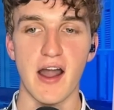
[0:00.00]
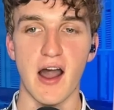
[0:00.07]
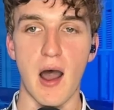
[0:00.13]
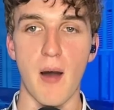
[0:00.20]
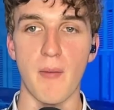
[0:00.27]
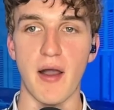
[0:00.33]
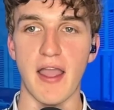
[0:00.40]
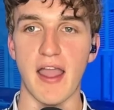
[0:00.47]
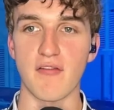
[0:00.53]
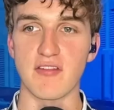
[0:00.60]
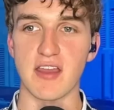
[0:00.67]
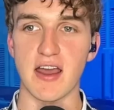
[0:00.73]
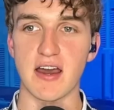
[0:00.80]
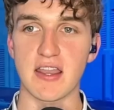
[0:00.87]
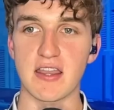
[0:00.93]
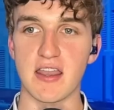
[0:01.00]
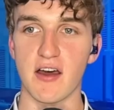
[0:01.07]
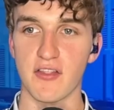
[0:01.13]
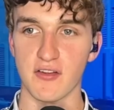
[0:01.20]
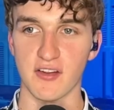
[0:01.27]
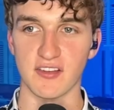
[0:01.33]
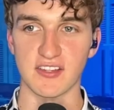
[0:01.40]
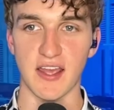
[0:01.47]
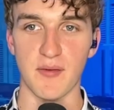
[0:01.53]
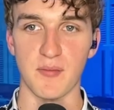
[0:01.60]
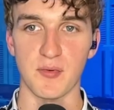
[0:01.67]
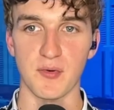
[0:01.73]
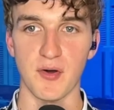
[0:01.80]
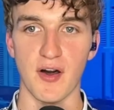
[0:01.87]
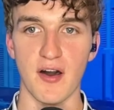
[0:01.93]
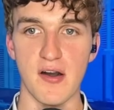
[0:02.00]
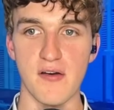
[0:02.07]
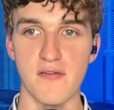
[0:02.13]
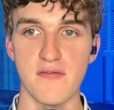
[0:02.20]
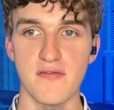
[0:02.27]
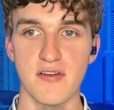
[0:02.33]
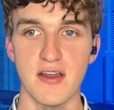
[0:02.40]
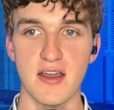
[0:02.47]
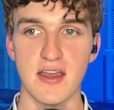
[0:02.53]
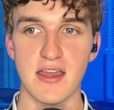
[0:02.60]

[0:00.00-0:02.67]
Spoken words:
I have yet another example of